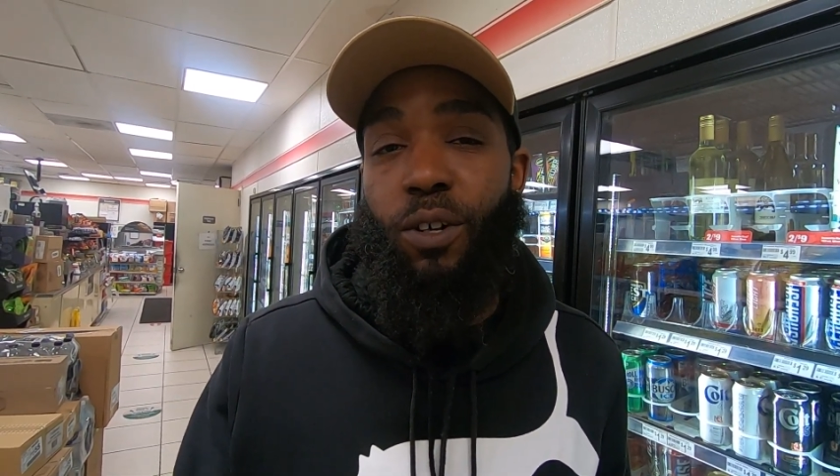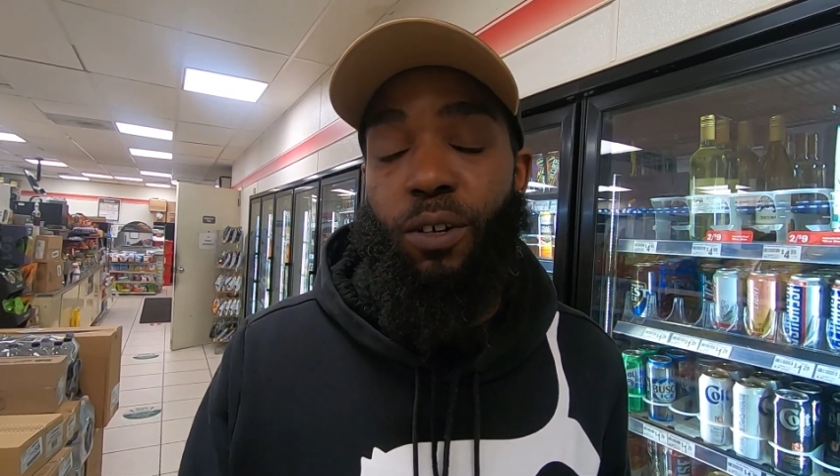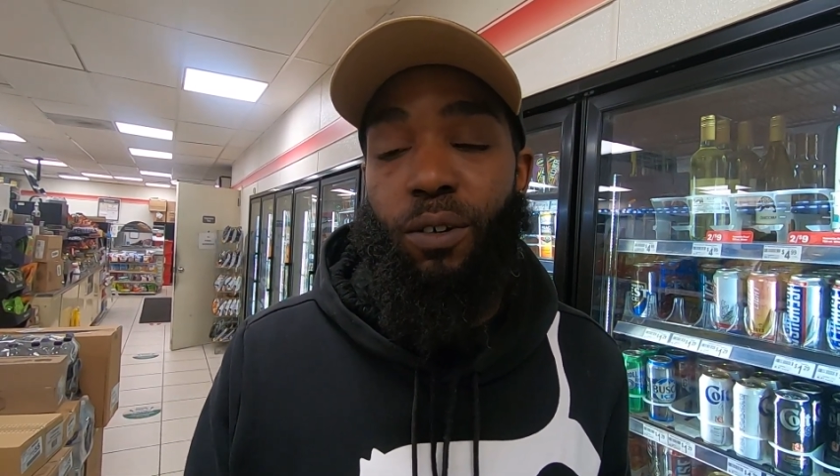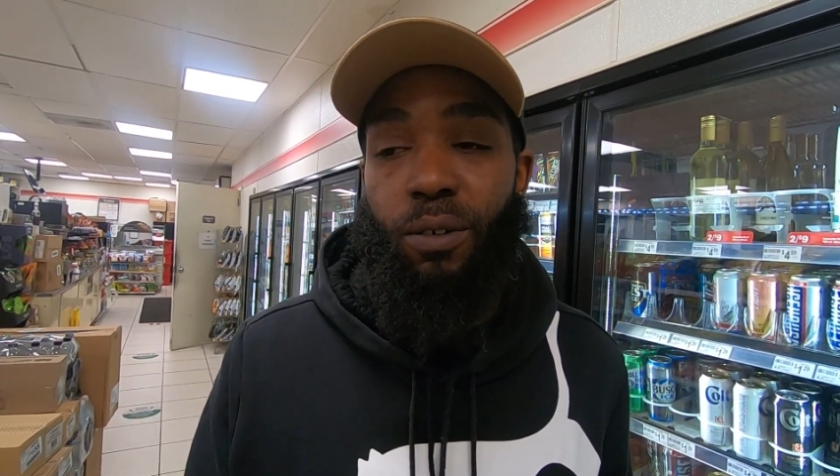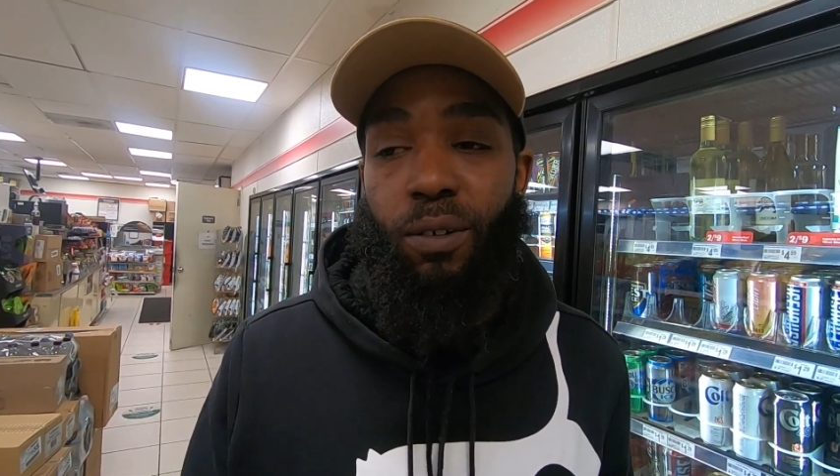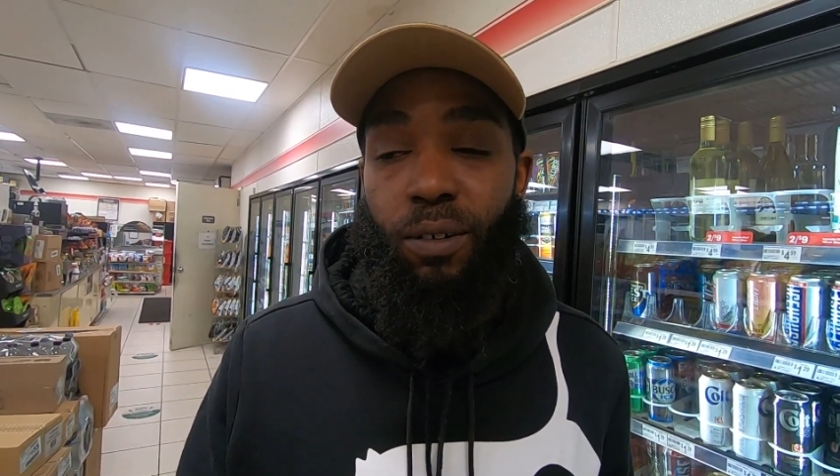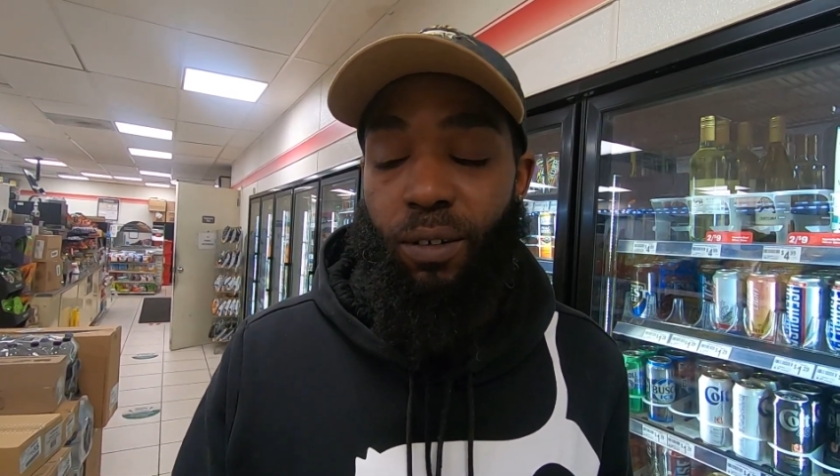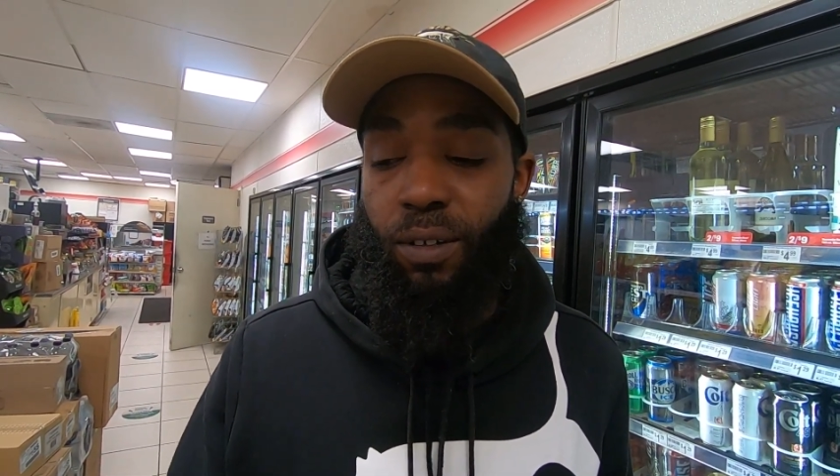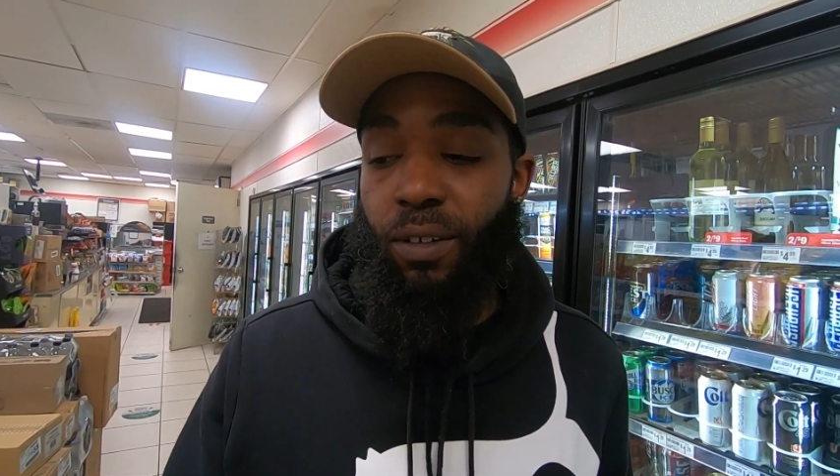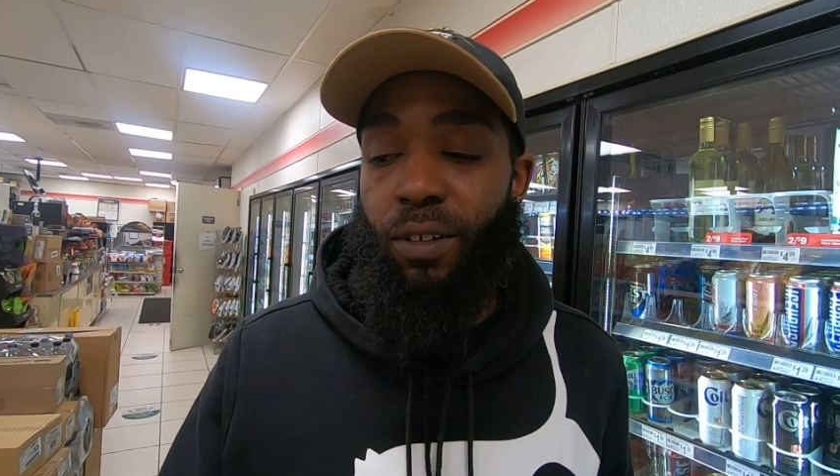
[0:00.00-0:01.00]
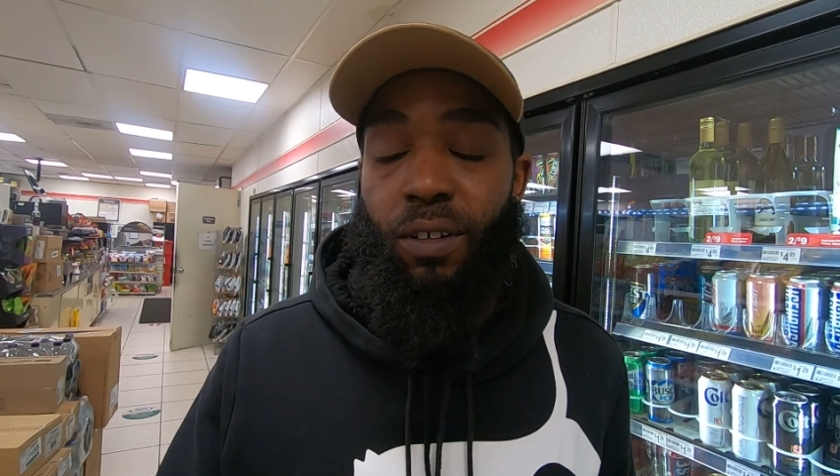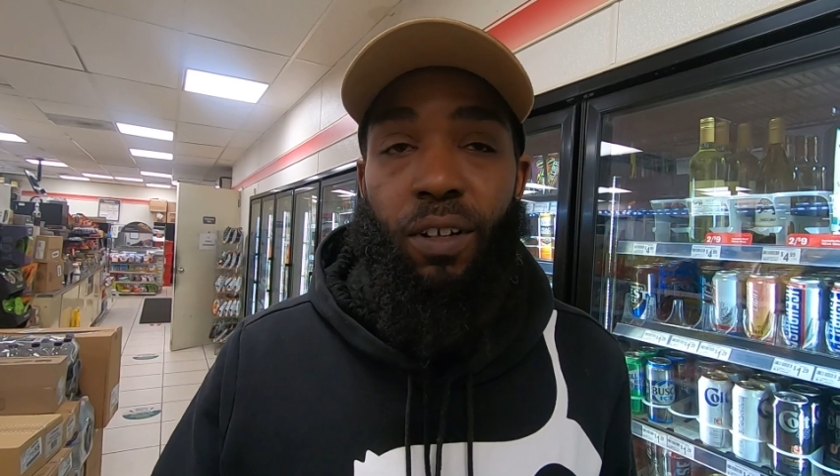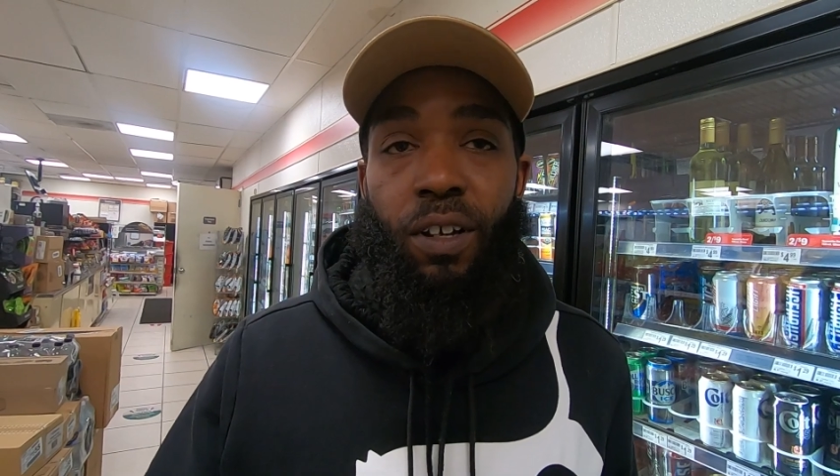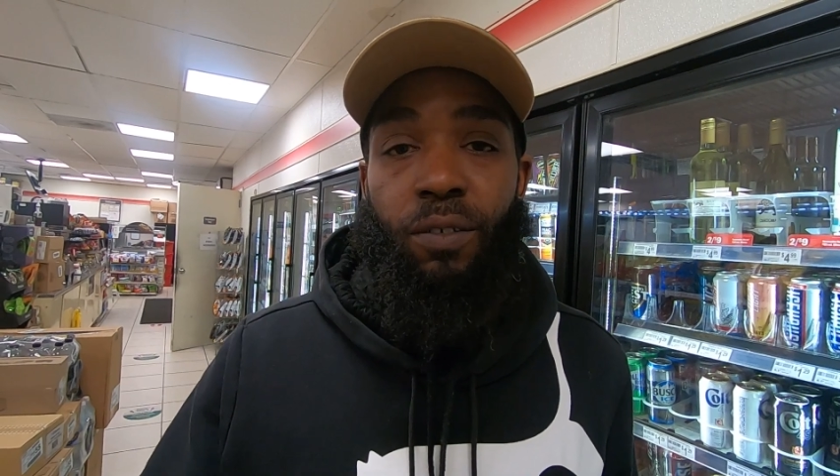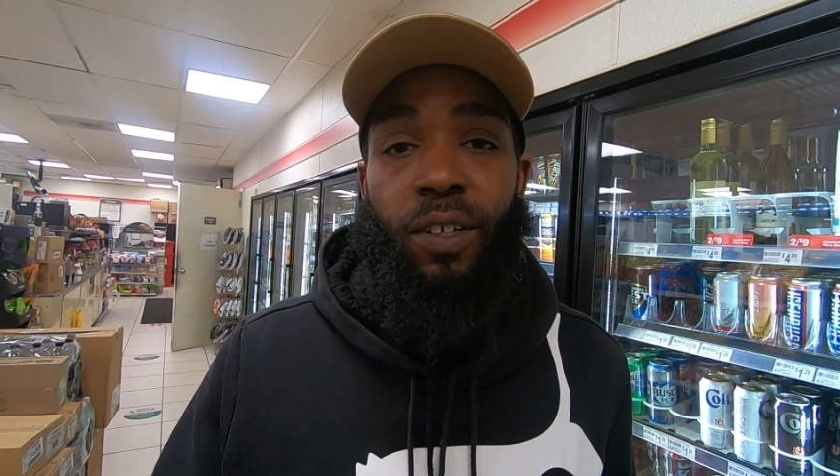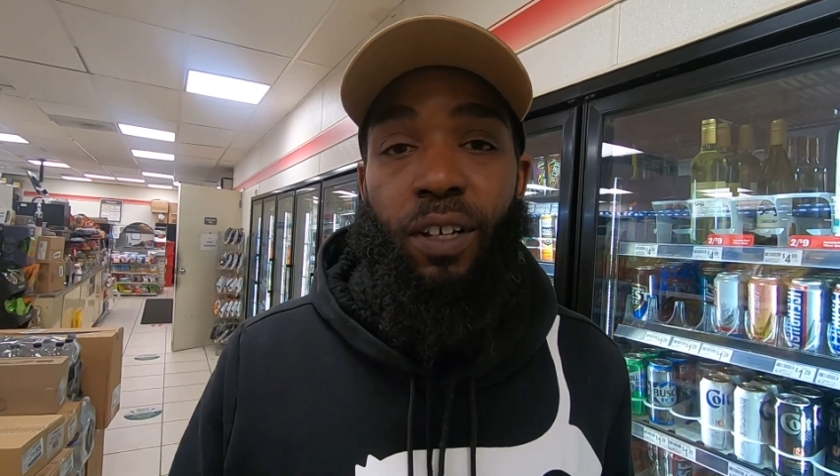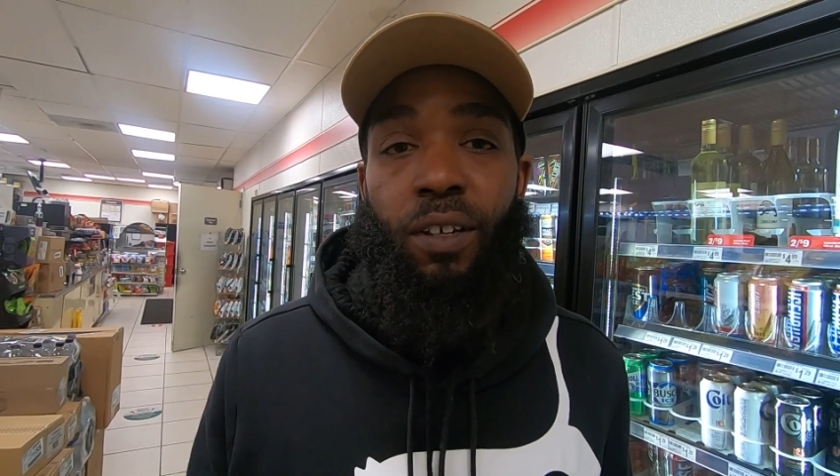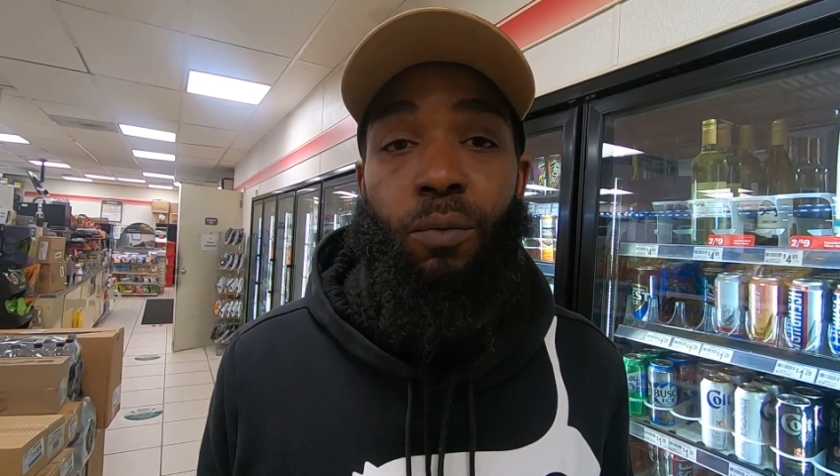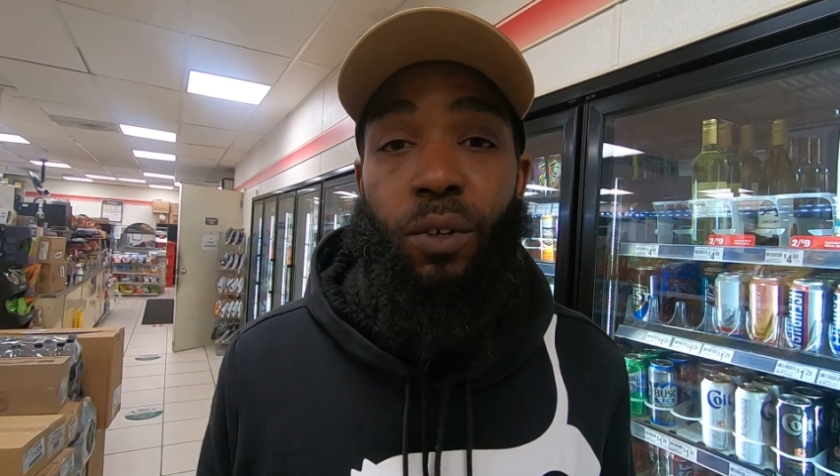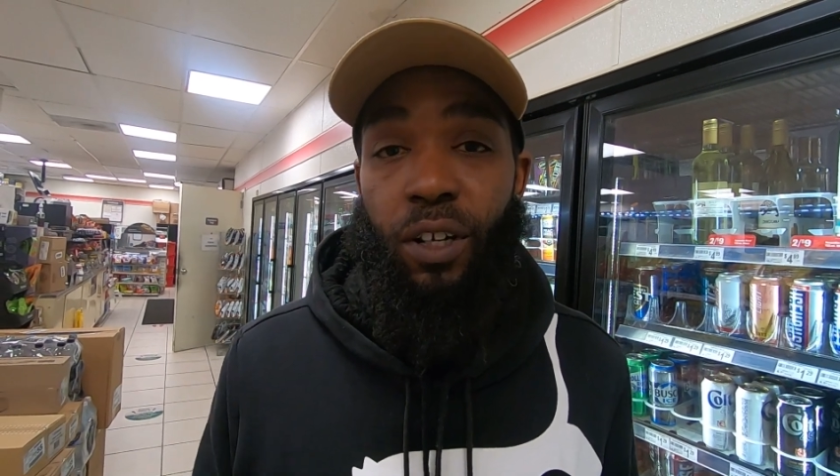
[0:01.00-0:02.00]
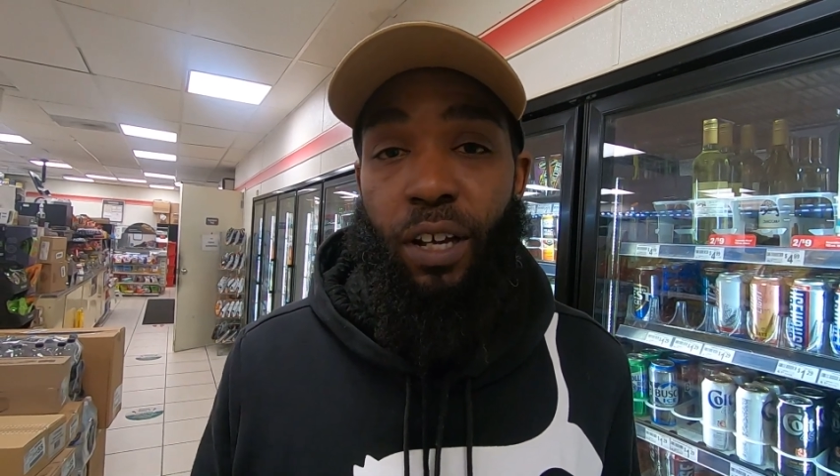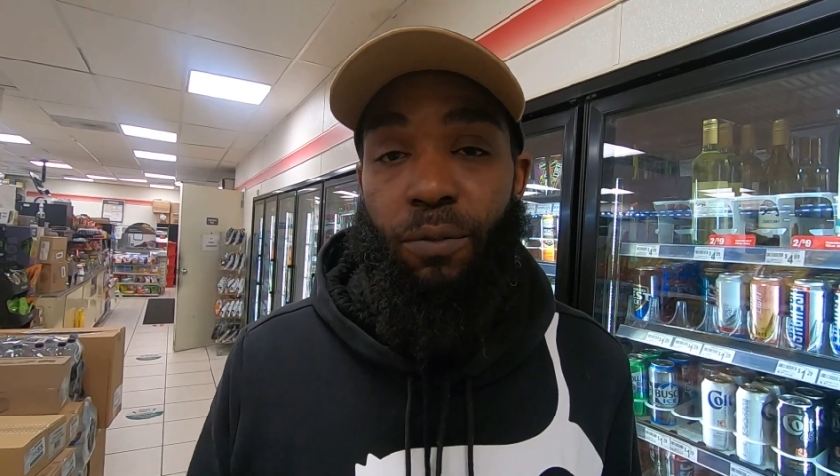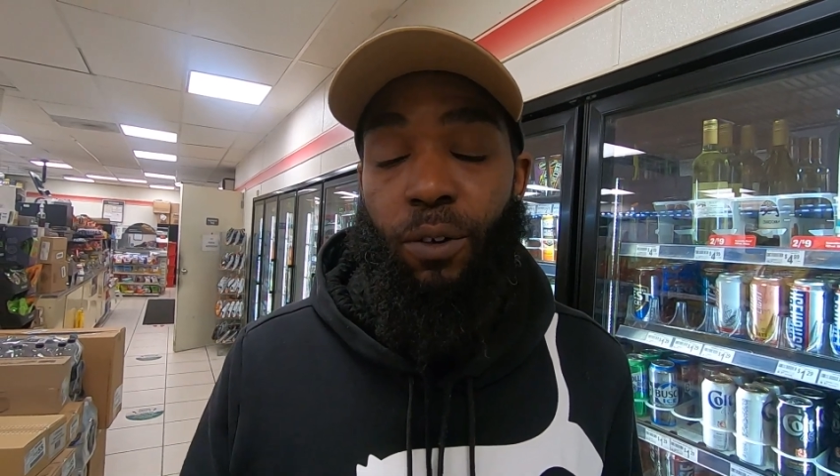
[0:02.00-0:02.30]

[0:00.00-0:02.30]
call to look out